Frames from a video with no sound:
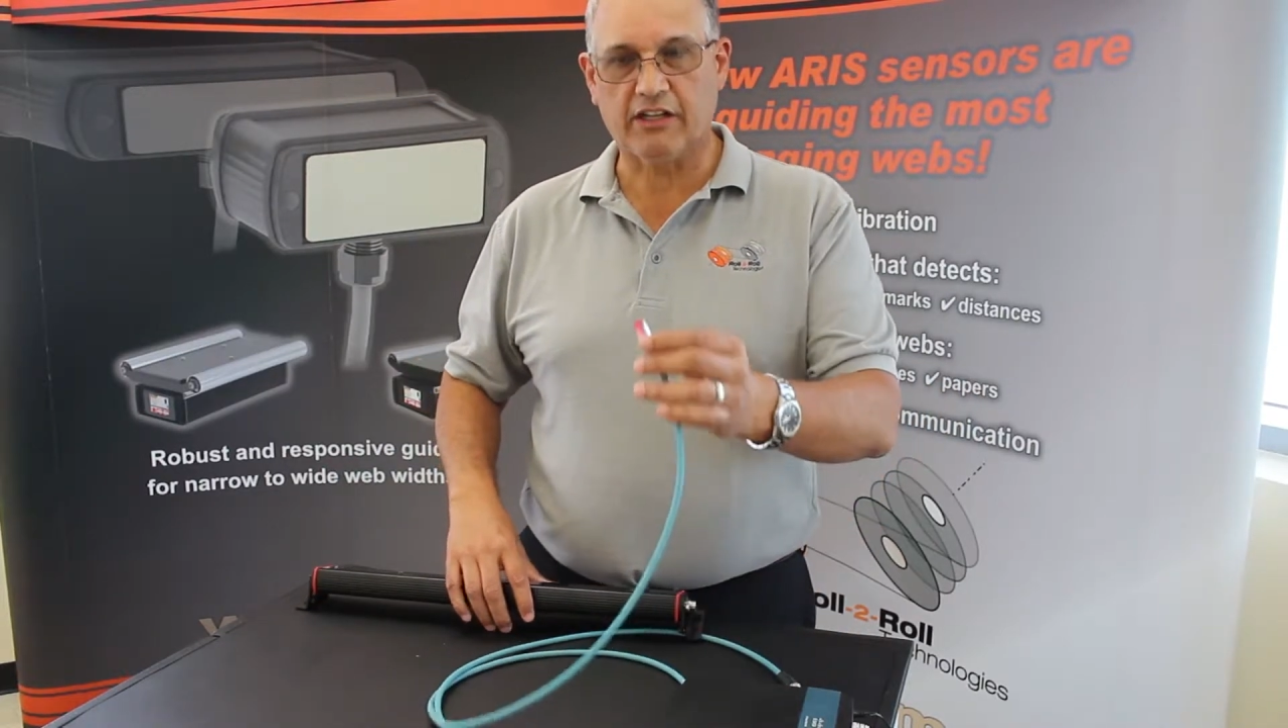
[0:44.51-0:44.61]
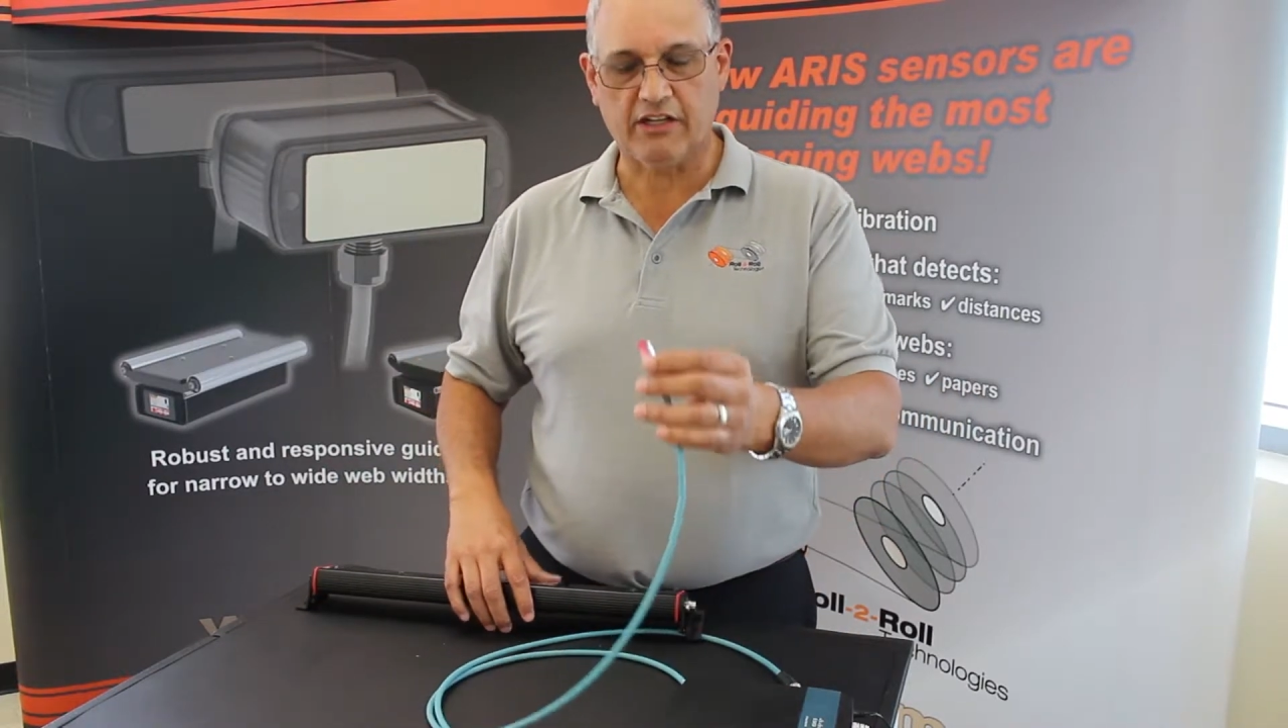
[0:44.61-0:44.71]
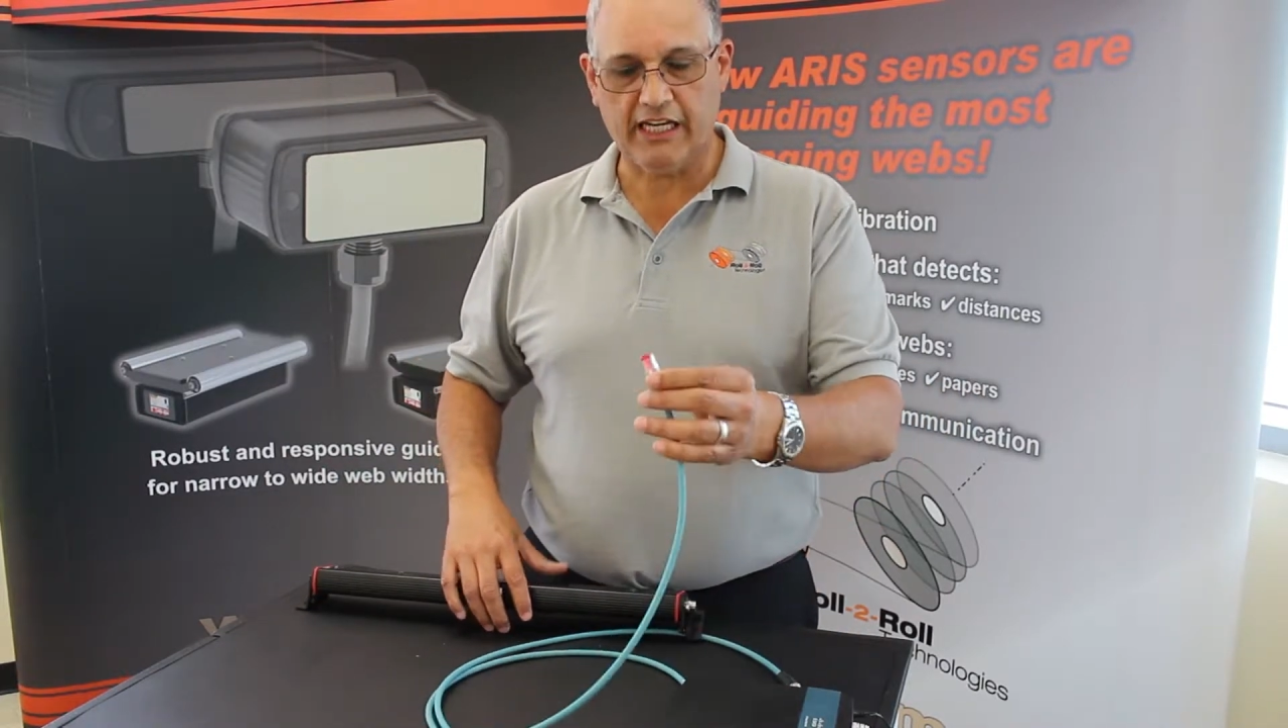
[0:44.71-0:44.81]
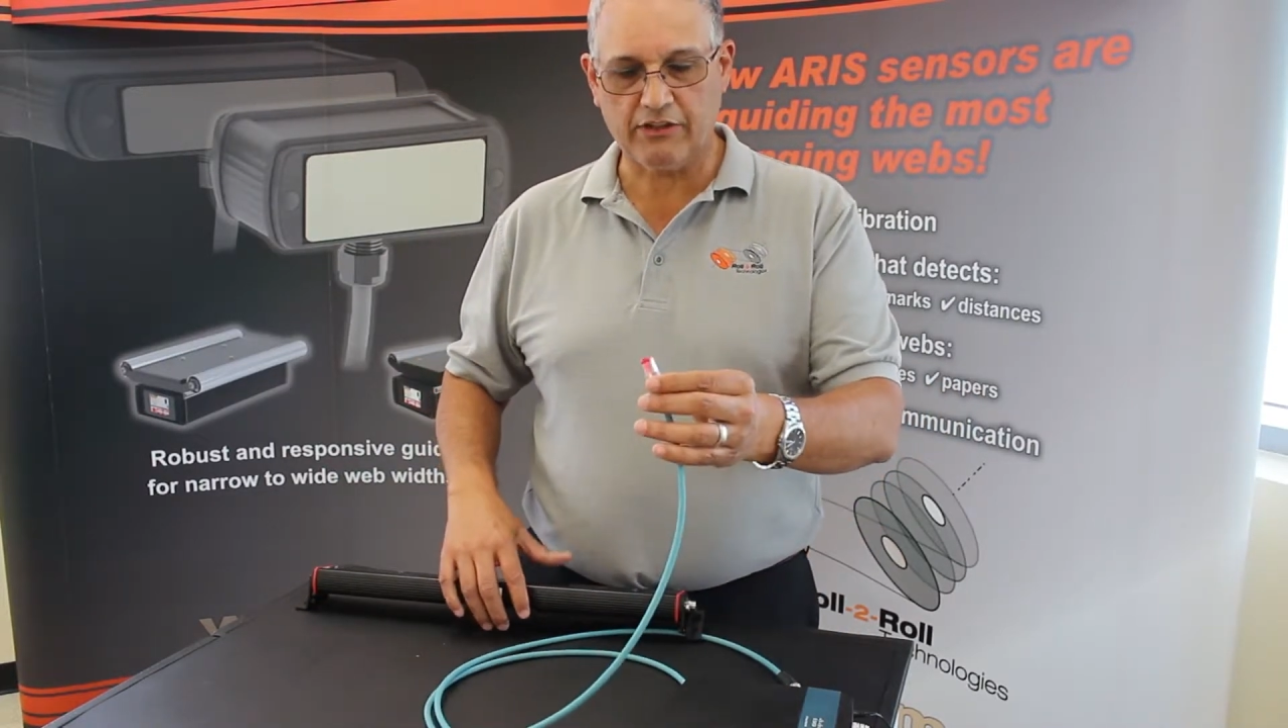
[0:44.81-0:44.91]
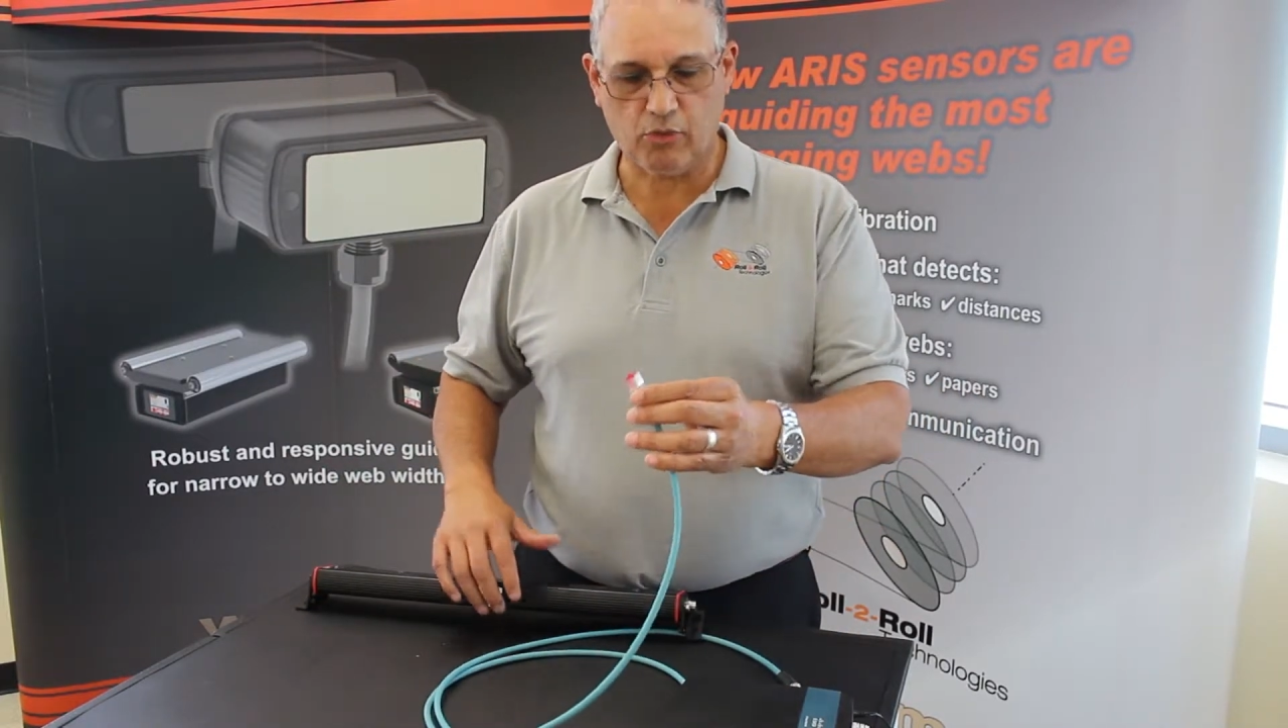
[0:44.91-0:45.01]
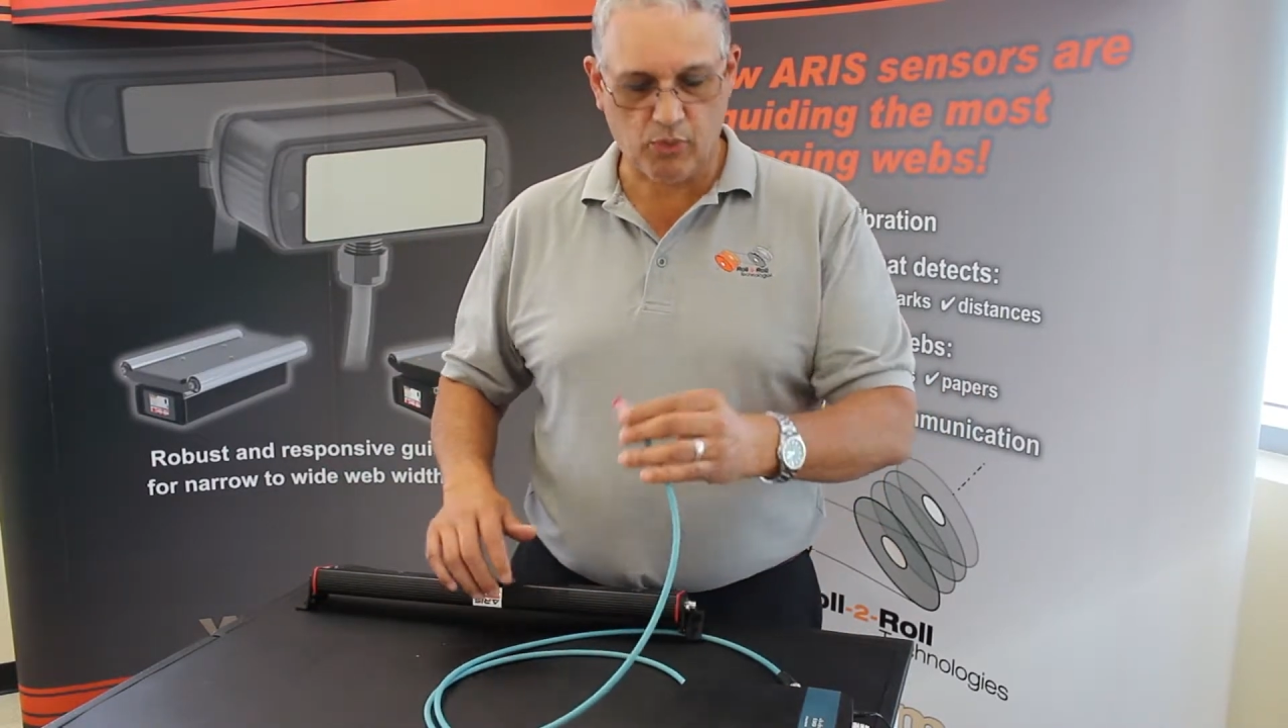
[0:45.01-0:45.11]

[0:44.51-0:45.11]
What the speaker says: the connector,